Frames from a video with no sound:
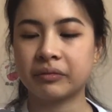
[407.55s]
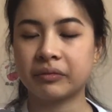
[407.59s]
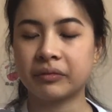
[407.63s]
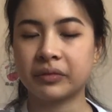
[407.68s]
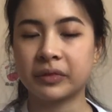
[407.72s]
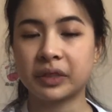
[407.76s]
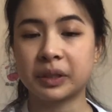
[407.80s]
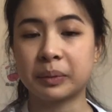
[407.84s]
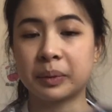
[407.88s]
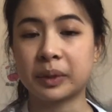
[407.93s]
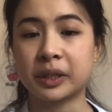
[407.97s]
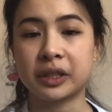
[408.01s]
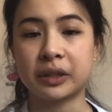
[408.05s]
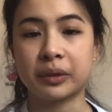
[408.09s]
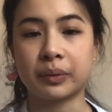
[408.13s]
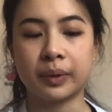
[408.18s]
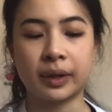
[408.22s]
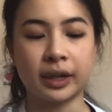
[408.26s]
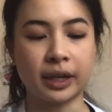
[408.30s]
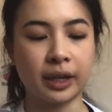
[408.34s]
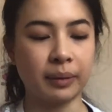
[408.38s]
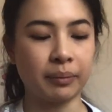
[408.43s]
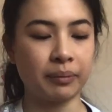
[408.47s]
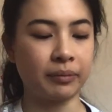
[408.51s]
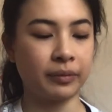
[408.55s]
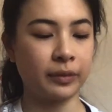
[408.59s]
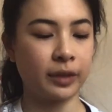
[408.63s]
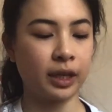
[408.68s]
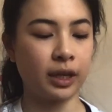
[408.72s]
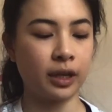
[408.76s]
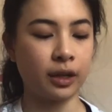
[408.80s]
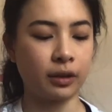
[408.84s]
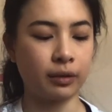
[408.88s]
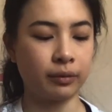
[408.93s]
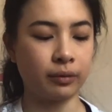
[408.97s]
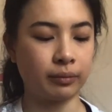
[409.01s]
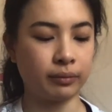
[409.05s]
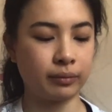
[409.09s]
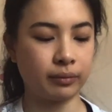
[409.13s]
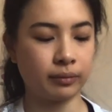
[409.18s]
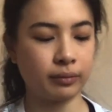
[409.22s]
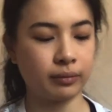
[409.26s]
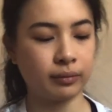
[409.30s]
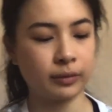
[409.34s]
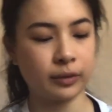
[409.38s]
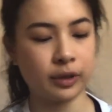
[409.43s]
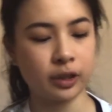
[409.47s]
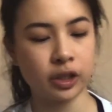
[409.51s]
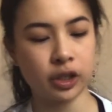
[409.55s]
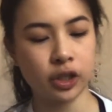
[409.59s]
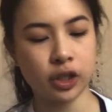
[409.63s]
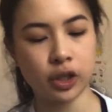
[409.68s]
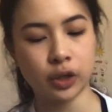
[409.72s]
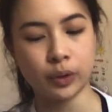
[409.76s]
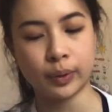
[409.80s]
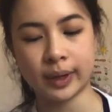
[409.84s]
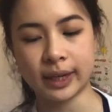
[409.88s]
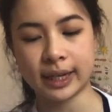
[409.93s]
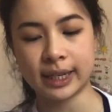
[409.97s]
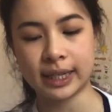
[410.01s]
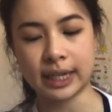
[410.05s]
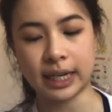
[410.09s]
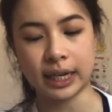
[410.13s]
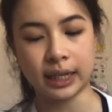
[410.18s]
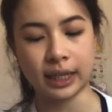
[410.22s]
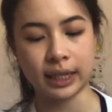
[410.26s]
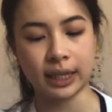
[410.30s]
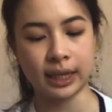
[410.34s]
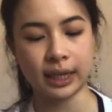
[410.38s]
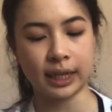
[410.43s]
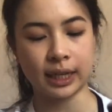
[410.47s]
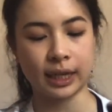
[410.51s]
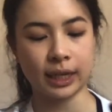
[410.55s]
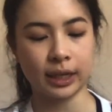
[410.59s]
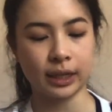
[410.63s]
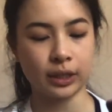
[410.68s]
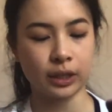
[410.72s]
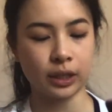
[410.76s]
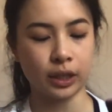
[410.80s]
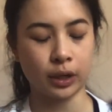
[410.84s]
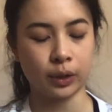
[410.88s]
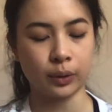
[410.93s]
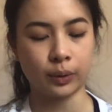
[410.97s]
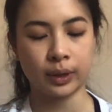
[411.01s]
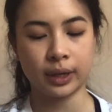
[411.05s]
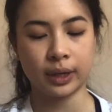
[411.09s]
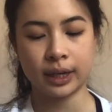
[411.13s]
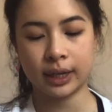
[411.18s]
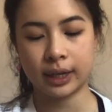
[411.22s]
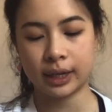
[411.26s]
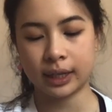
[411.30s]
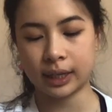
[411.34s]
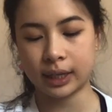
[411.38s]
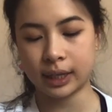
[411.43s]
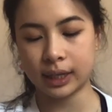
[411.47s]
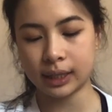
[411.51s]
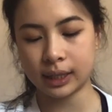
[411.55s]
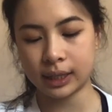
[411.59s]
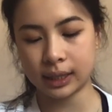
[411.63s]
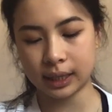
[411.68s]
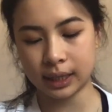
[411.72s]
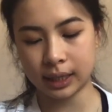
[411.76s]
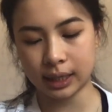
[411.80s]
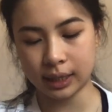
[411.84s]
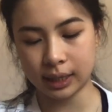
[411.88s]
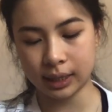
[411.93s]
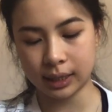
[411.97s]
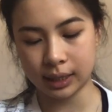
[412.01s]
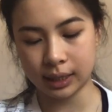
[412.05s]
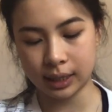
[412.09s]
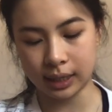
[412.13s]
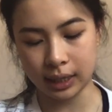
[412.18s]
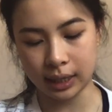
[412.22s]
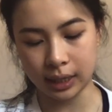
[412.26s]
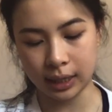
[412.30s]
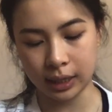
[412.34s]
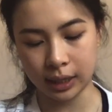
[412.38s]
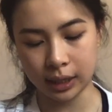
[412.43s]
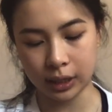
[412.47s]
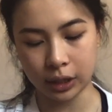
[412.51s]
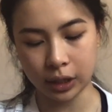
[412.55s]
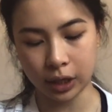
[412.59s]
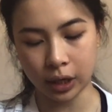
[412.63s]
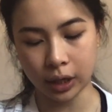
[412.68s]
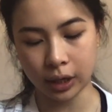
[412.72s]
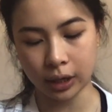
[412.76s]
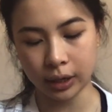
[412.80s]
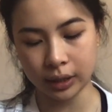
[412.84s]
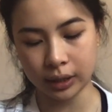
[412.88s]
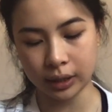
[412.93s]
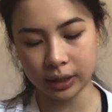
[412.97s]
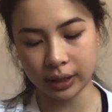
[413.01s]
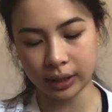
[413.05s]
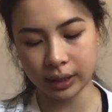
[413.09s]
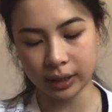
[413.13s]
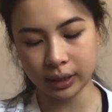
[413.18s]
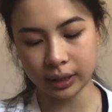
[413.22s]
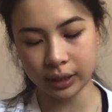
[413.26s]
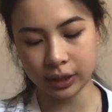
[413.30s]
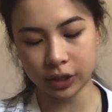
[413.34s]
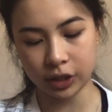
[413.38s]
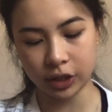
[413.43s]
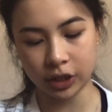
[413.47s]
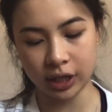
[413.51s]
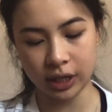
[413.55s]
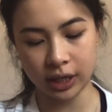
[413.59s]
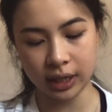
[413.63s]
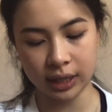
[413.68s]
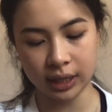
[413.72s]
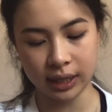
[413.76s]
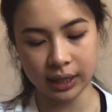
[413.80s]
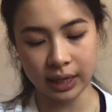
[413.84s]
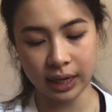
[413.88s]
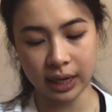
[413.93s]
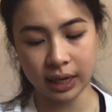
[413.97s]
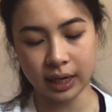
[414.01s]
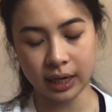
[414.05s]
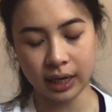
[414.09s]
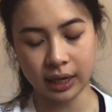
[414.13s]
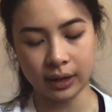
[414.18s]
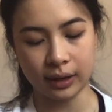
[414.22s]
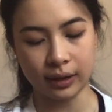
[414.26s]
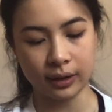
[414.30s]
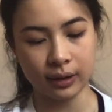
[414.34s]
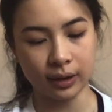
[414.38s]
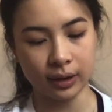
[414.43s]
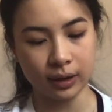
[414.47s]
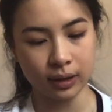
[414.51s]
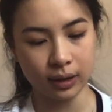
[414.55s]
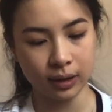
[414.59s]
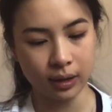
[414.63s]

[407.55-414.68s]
especially when I'm, you know, just doing a daily thing. So this is the Tarte Cheek Stain in